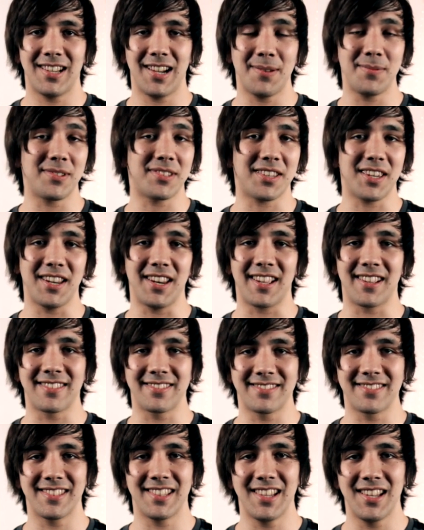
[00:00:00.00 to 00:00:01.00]
I'm just kidding.
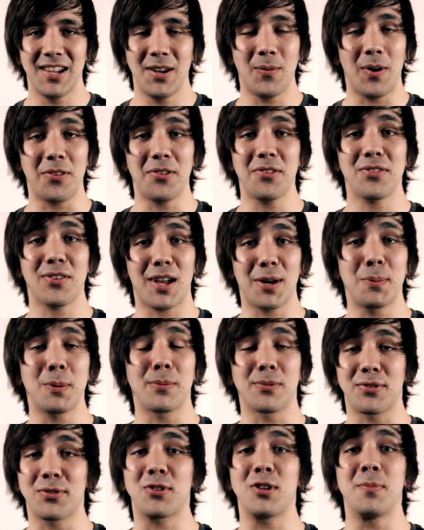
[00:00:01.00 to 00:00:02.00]
Wow, there's a lot of
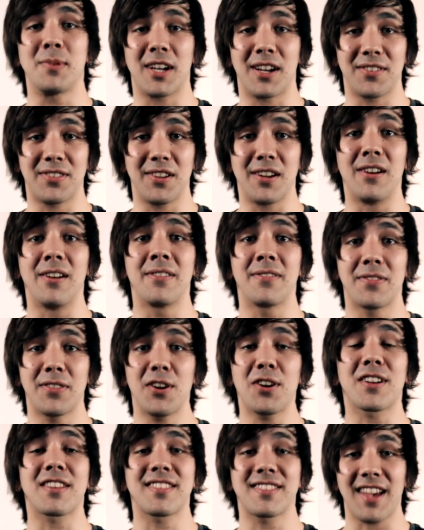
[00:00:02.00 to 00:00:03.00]
people screaming out there.
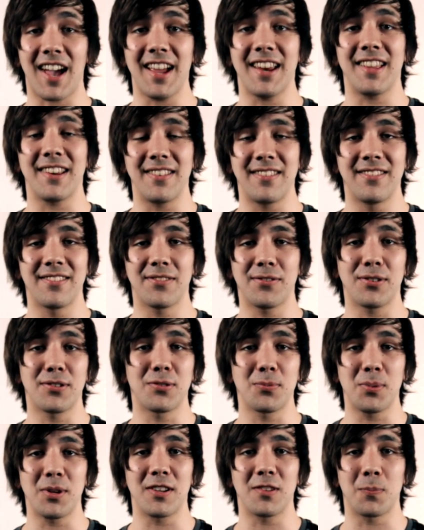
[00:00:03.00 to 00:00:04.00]
They're excited for
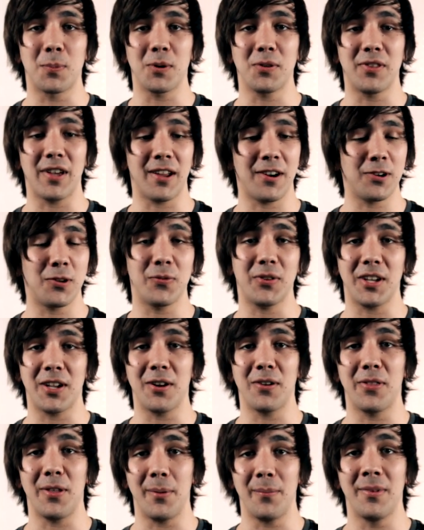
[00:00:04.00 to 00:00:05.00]
Sabrina's birthday. I don't know if you can
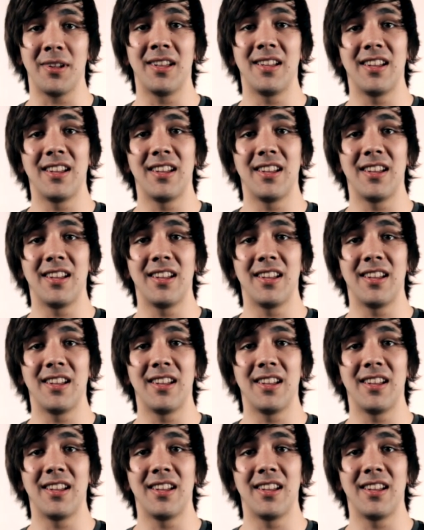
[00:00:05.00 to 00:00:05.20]
hear them.